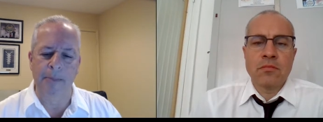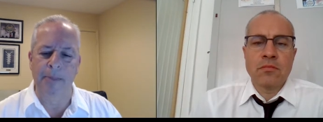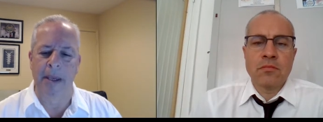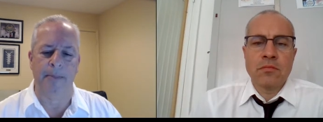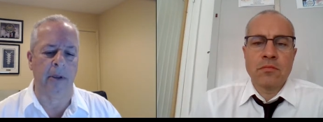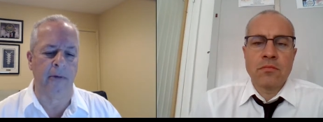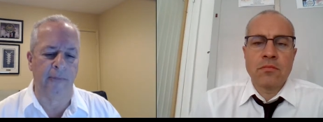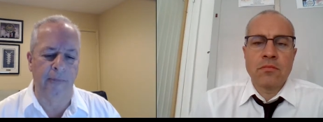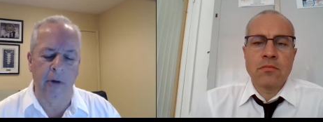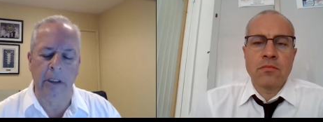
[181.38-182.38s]
Speaker 1: people
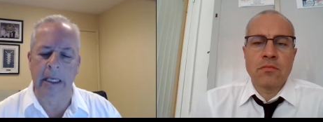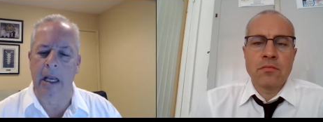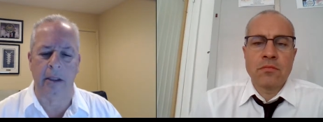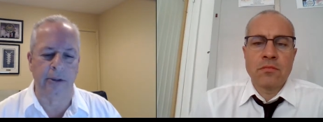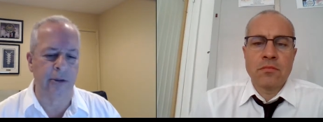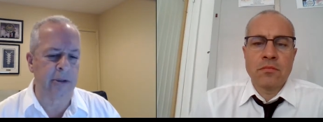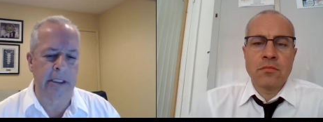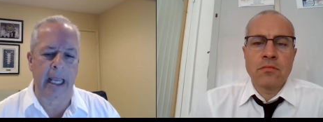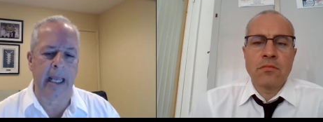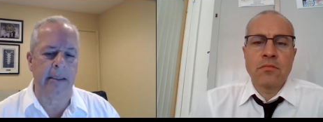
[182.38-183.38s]
fully
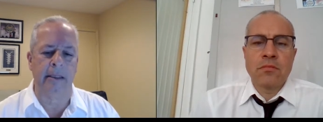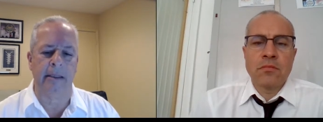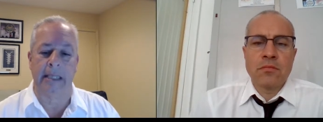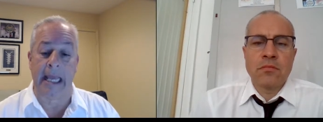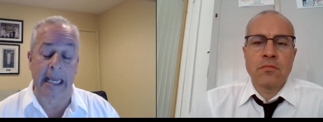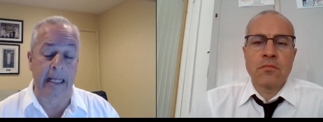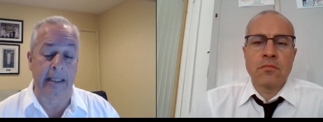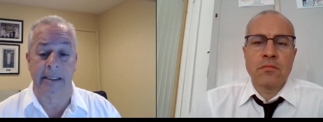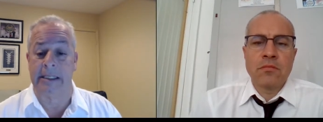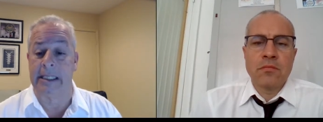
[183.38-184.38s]
understand it, they get
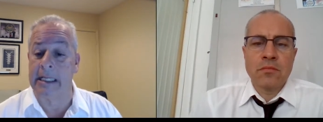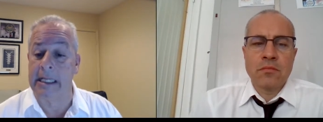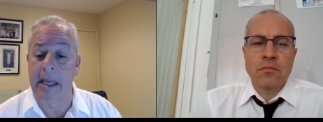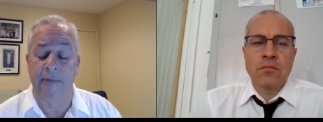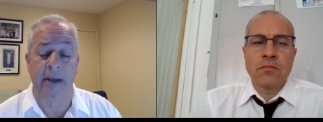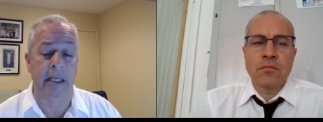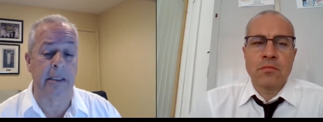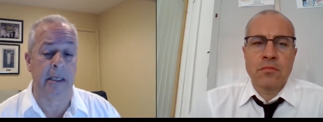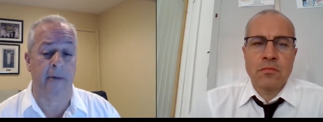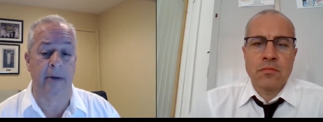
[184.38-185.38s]
the
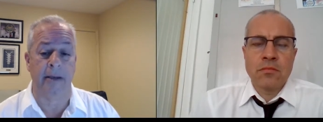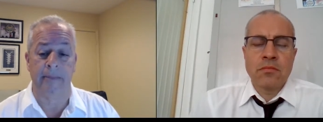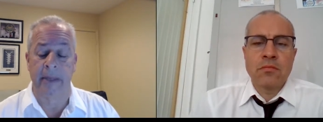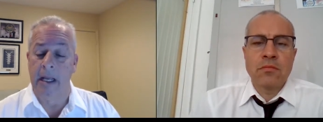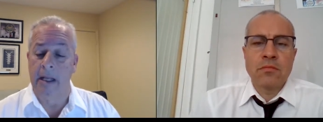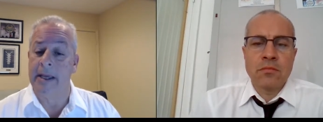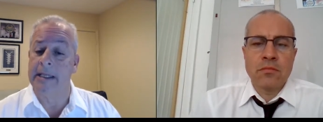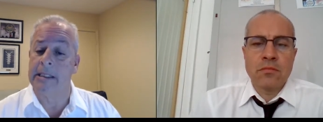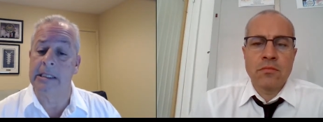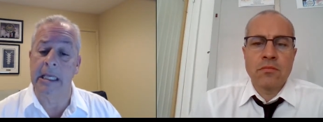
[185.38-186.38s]
significance of it, they
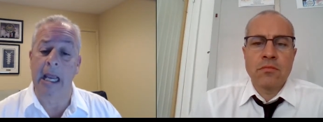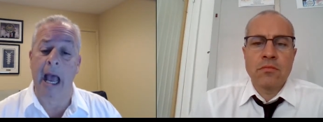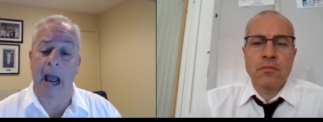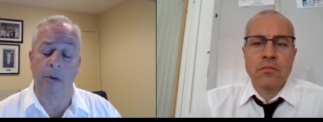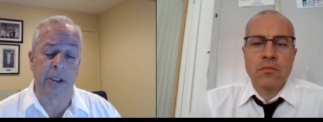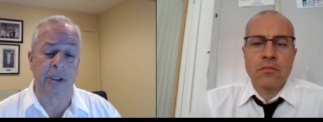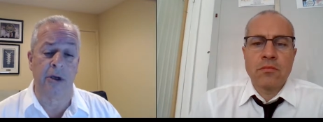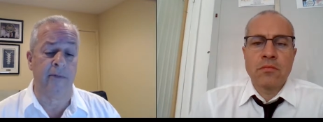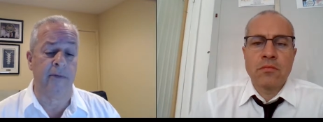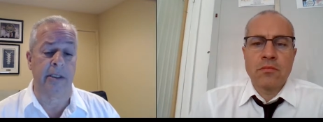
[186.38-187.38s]
see our
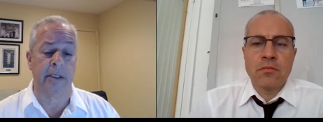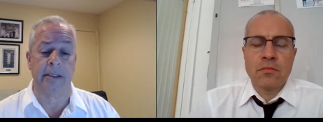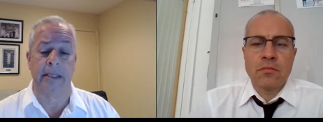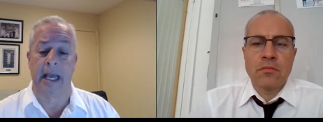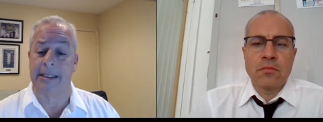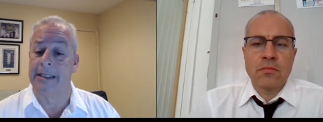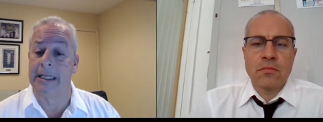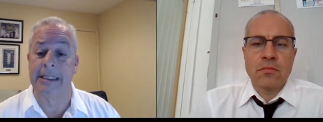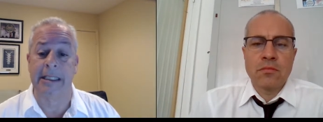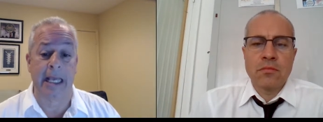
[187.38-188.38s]
services as a
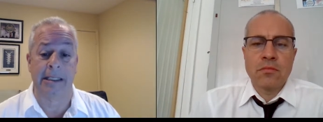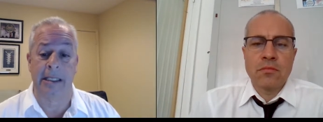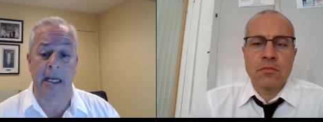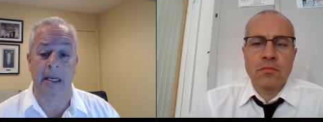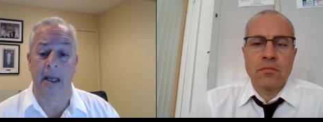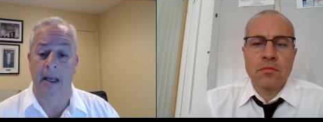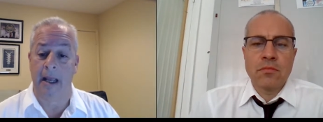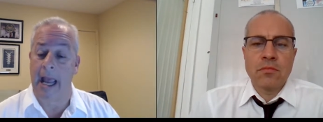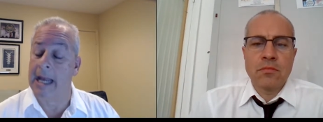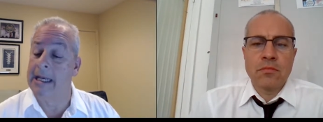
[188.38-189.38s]
necessity
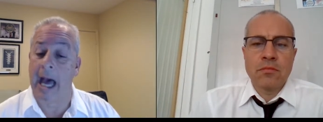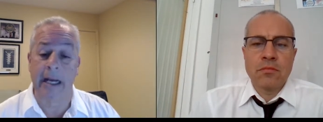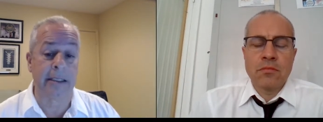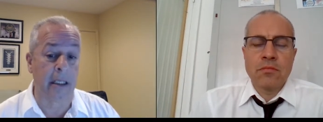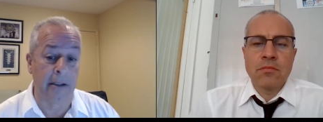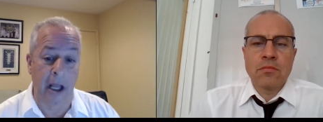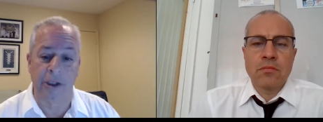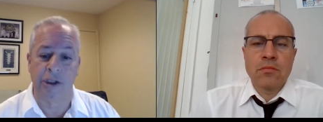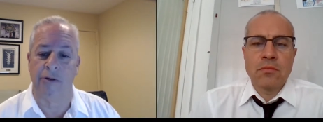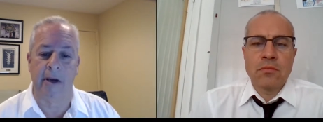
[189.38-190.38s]
and not as a
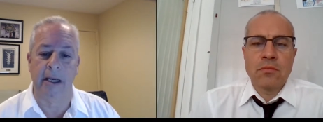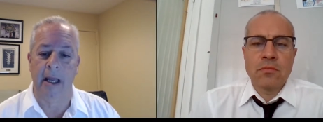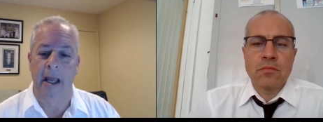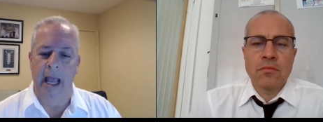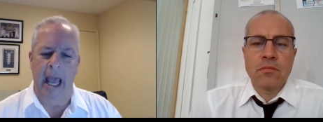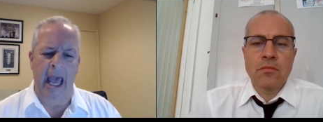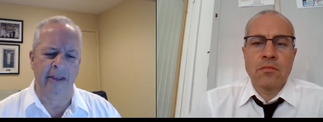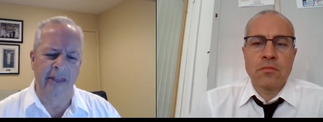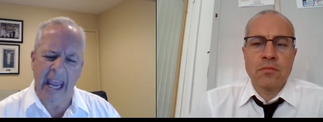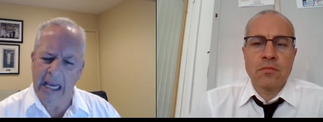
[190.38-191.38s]
luxury,
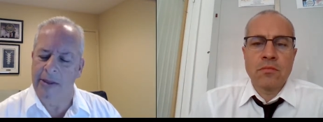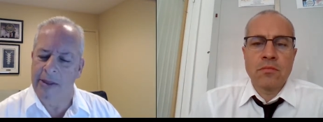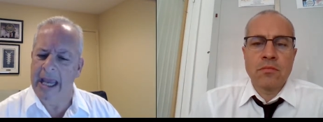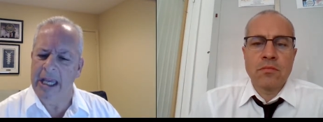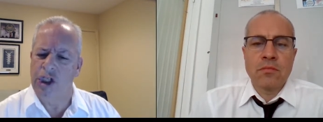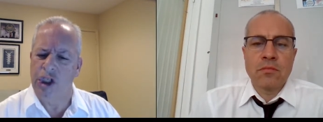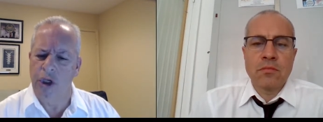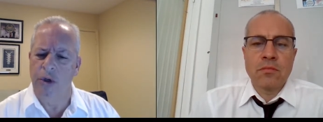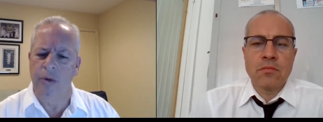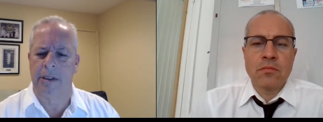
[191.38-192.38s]
and they they
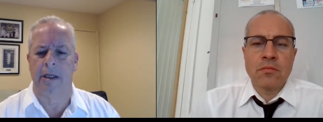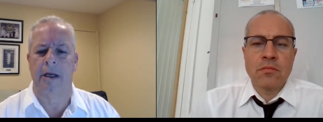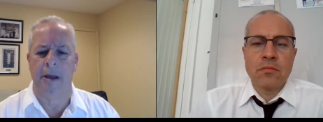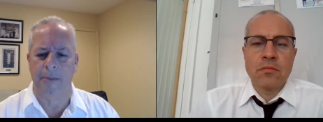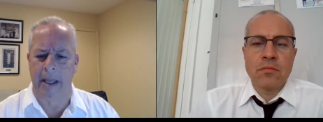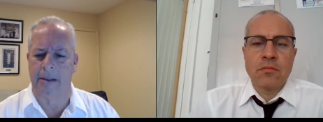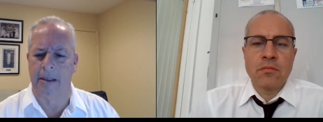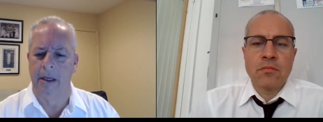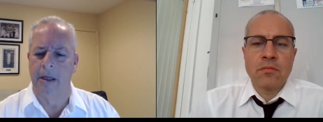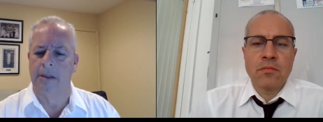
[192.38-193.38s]
choose to commit
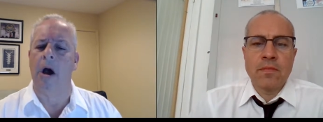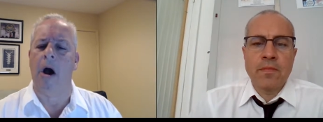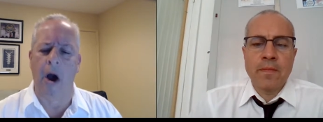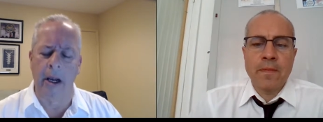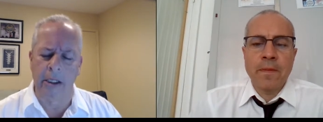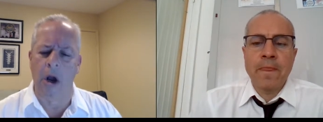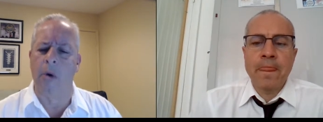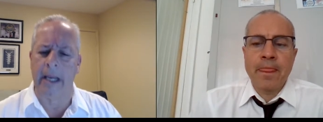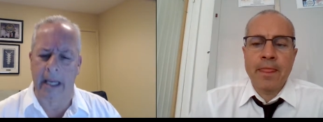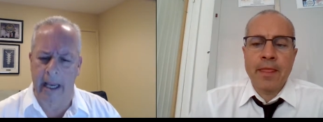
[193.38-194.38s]
to
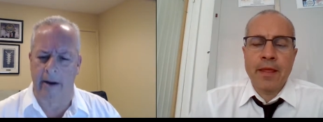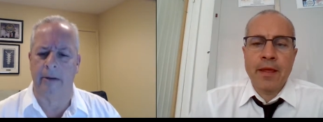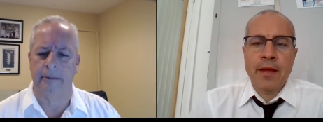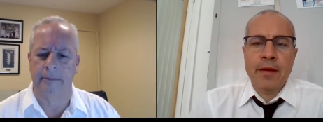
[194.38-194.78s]
ongoing care.